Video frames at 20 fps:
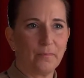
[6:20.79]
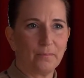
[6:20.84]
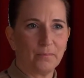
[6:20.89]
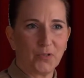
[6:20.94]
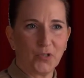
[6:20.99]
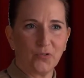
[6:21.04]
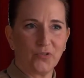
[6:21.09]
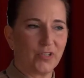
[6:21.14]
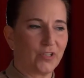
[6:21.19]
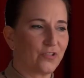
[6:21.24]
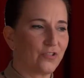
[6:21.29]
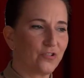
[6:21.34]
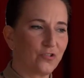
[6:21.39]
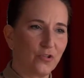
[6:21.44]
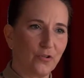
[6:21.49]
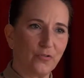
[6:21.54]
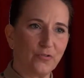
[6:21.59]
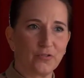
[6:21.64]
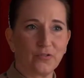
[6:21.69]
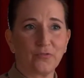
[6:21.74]
music,
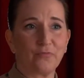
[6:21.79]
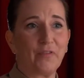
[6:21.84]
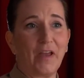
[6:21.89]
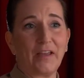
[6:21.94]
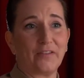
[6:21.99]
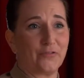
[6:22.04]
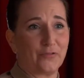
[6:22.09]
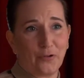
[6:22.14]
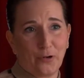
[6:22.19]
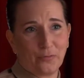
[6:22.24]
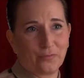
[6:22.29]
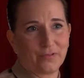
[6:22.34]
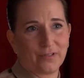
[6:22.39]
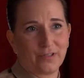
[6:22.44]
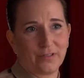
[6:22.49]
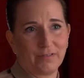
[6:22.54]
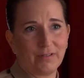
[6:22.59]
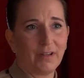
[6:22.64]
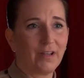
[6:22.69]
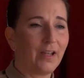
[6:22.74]
fast notes,